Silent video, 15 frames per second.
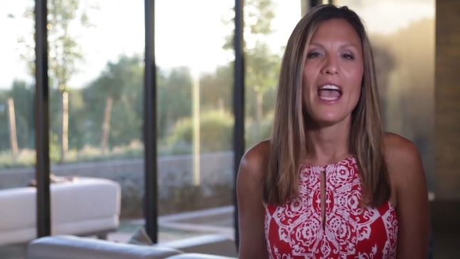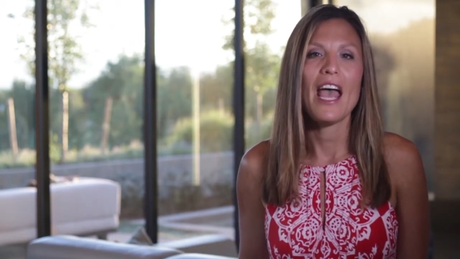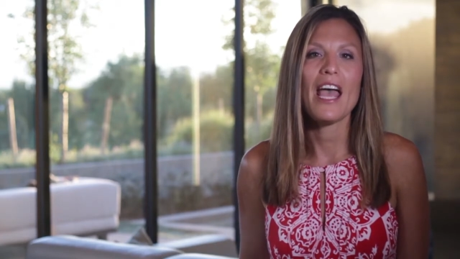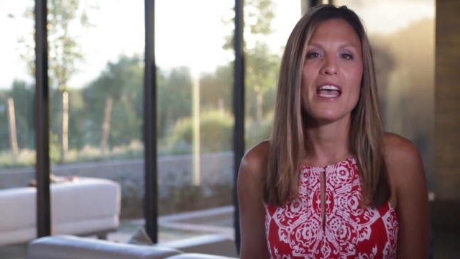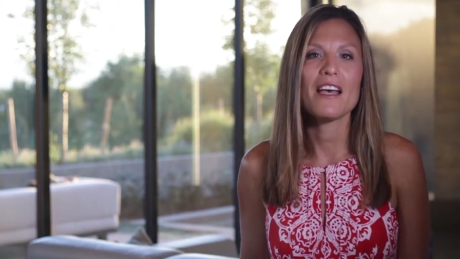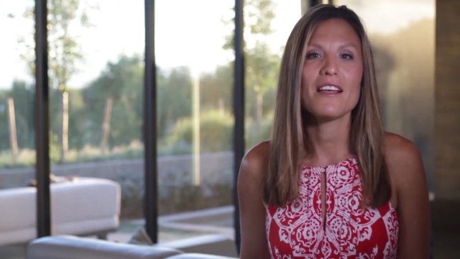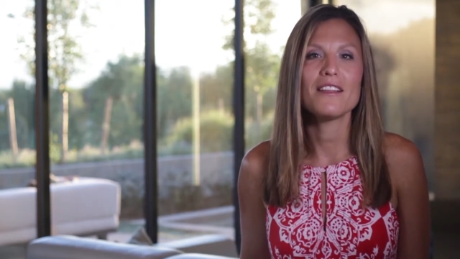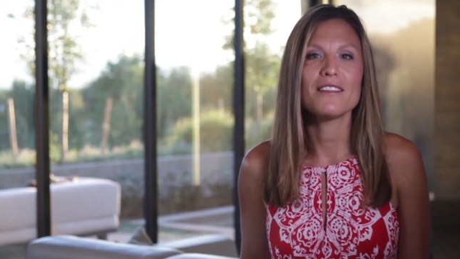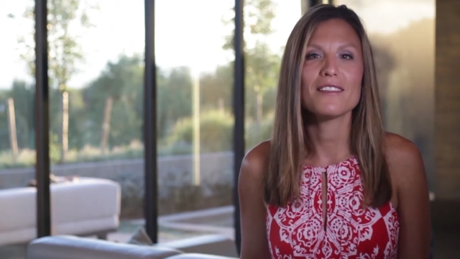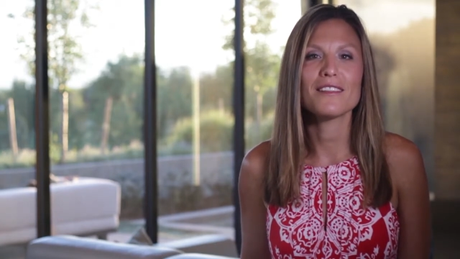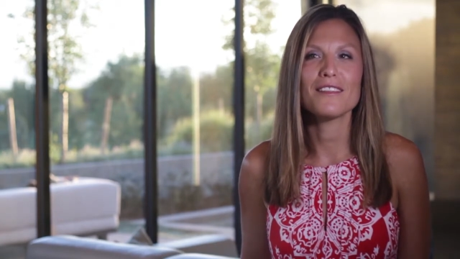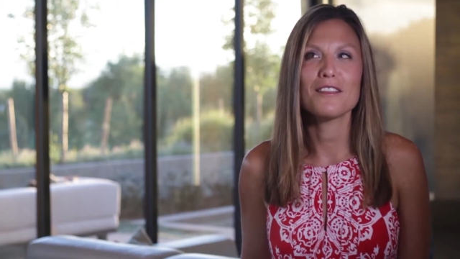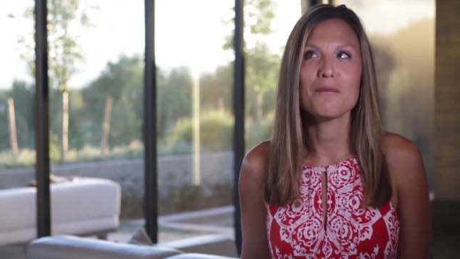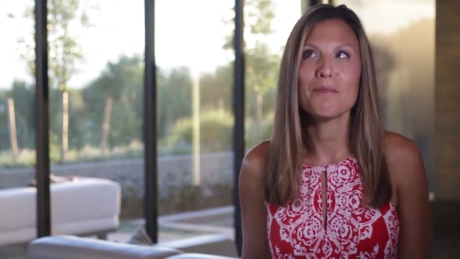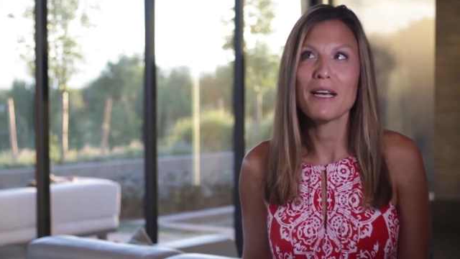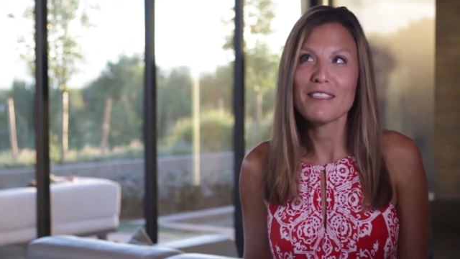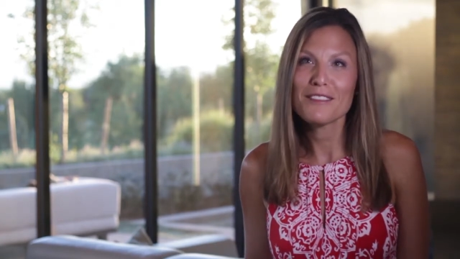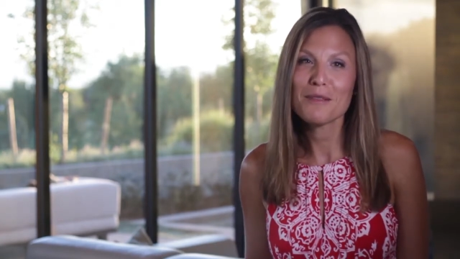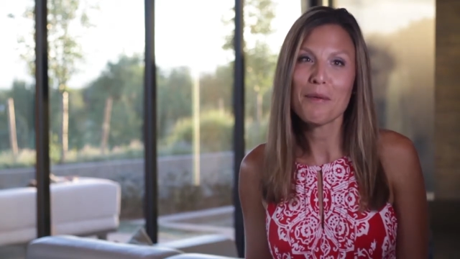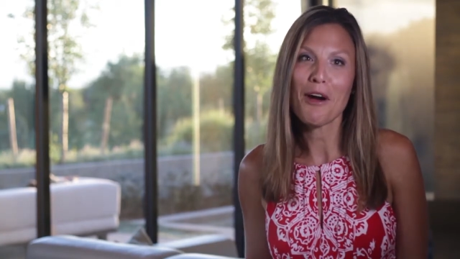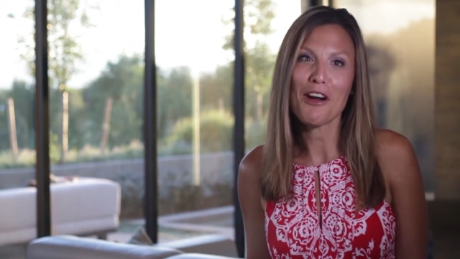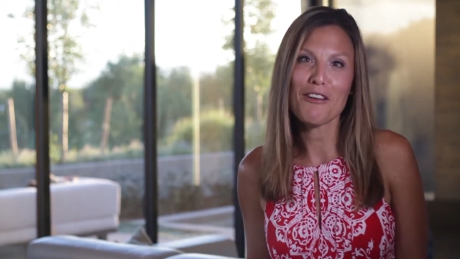And the
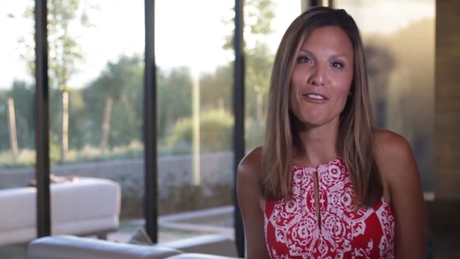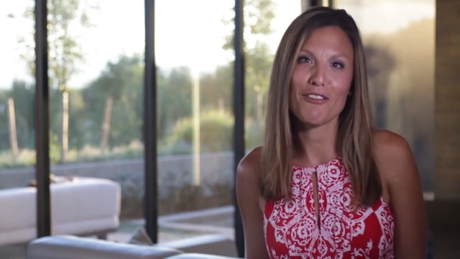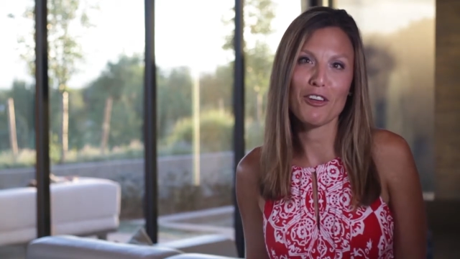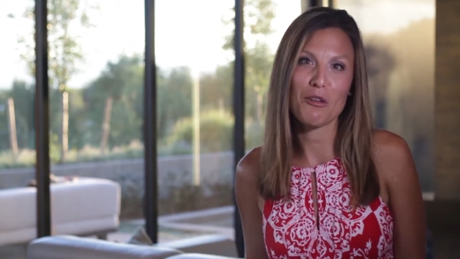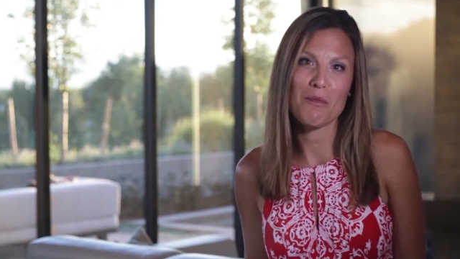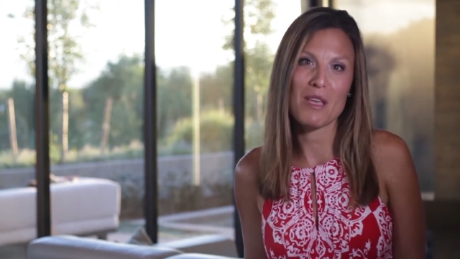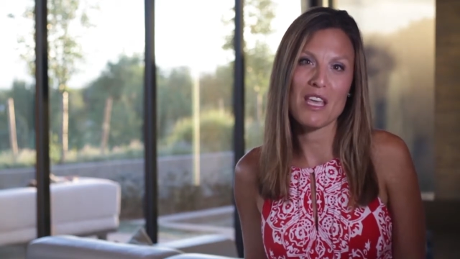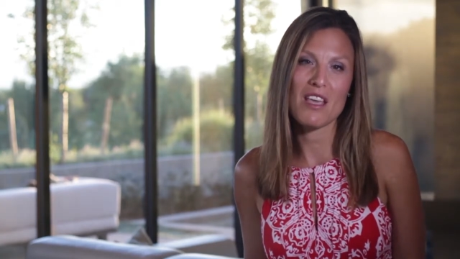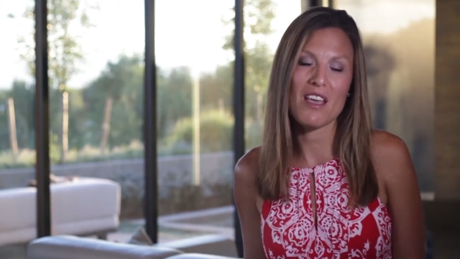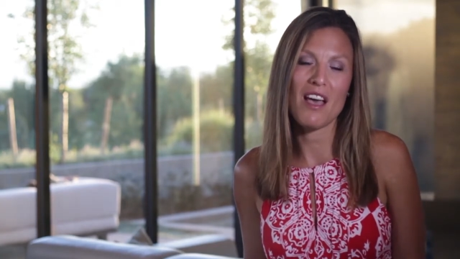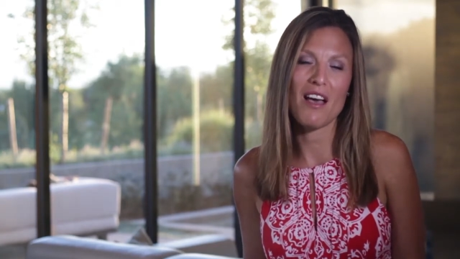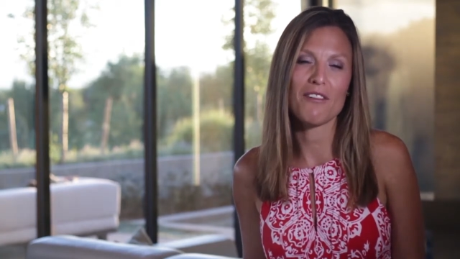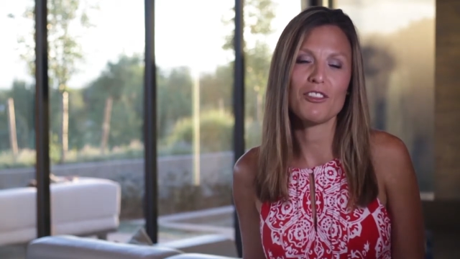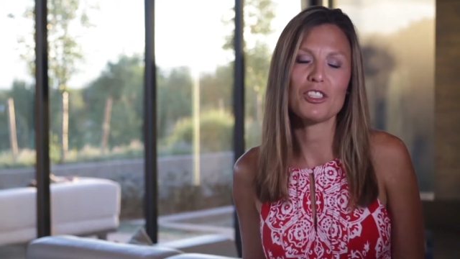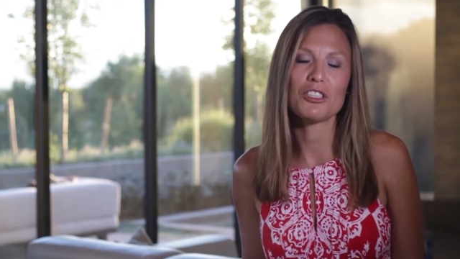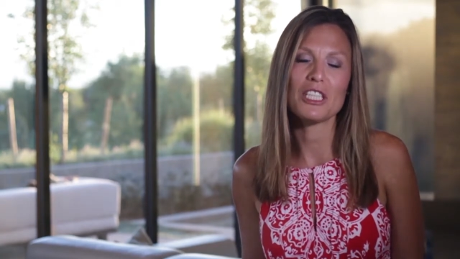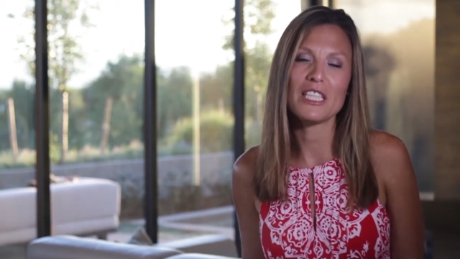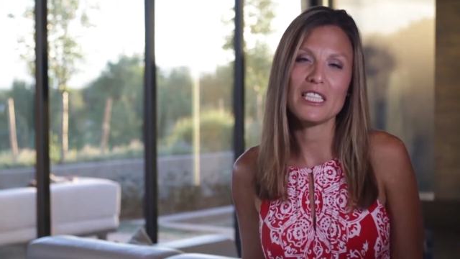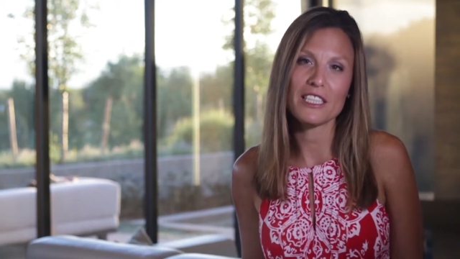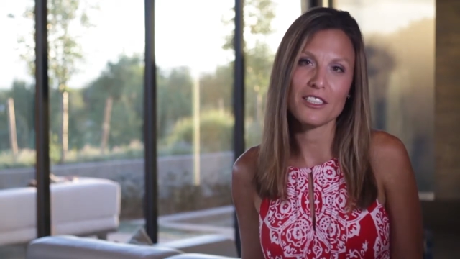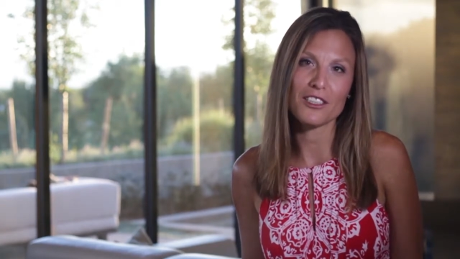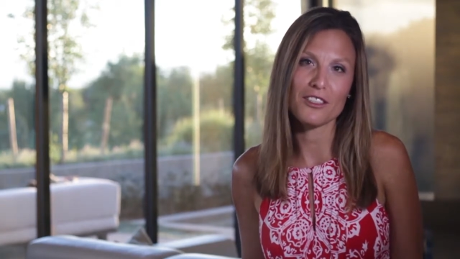best part for me after
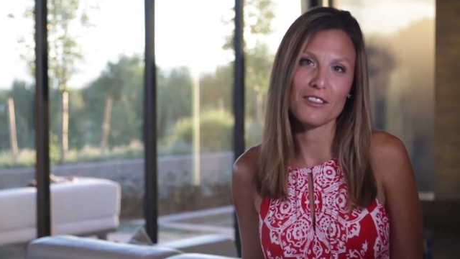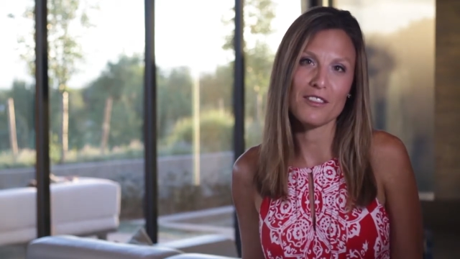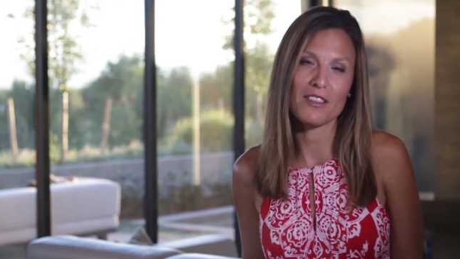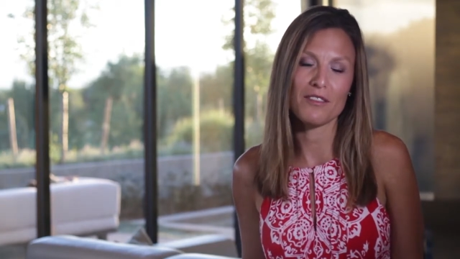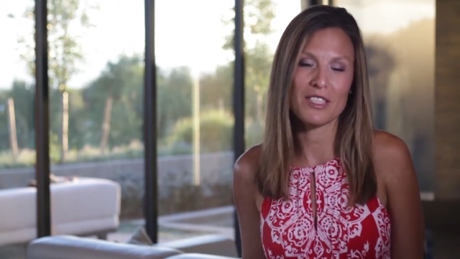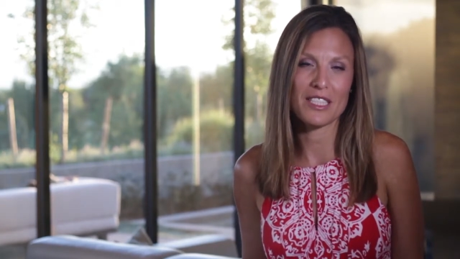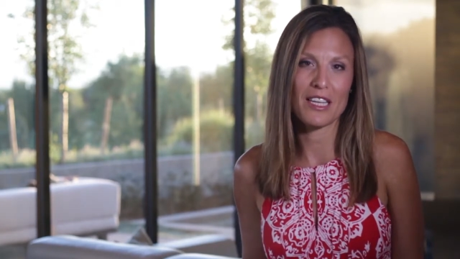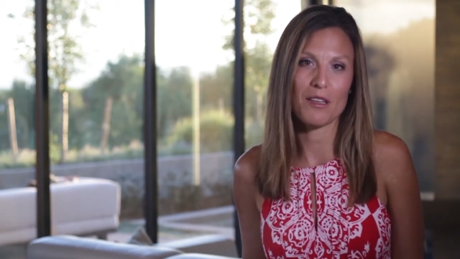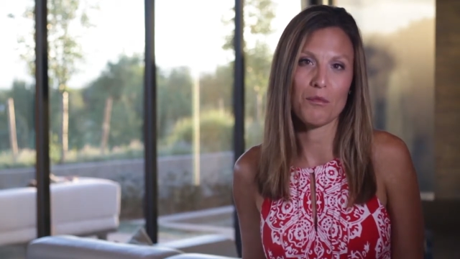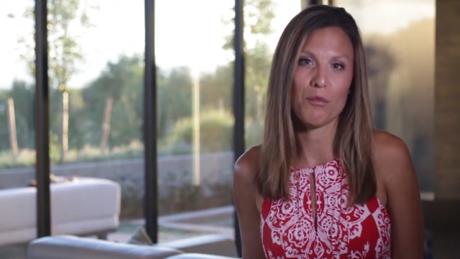years of skin